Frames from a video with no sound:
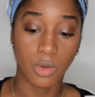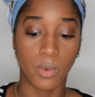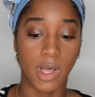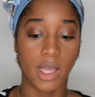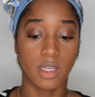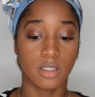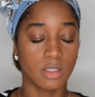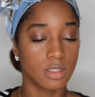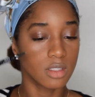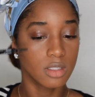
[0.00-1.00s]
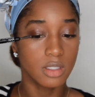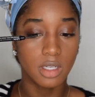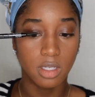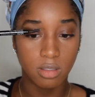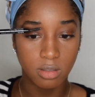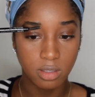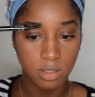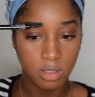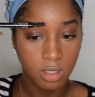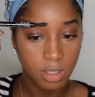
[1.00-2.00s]
Waxed. Now
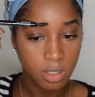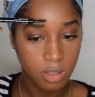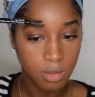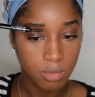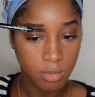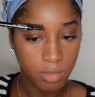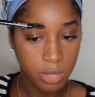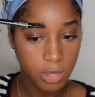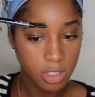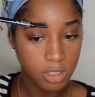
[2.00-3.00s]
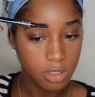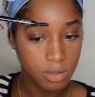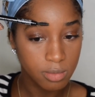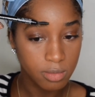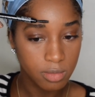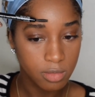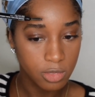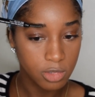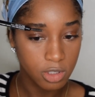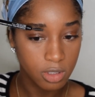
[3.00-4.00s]
brush them
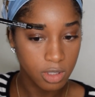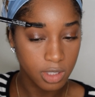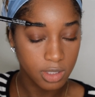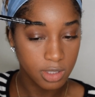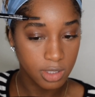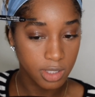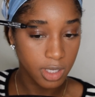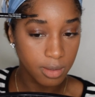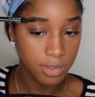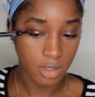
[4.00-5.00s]
so they stay.